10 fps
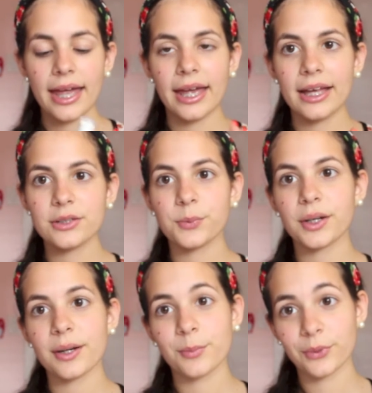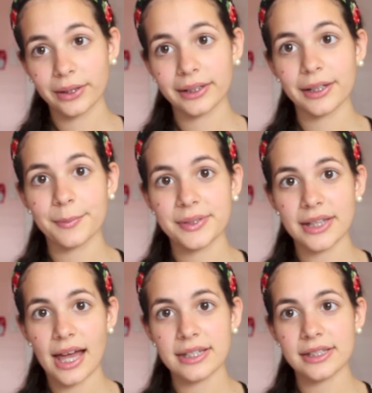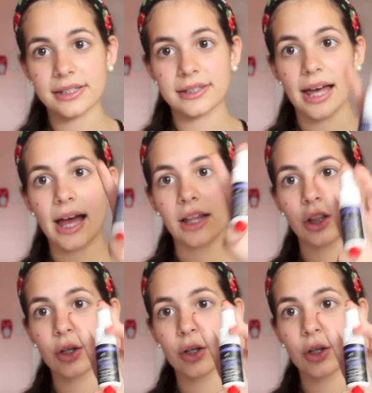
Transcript: And what I'm really upset is that,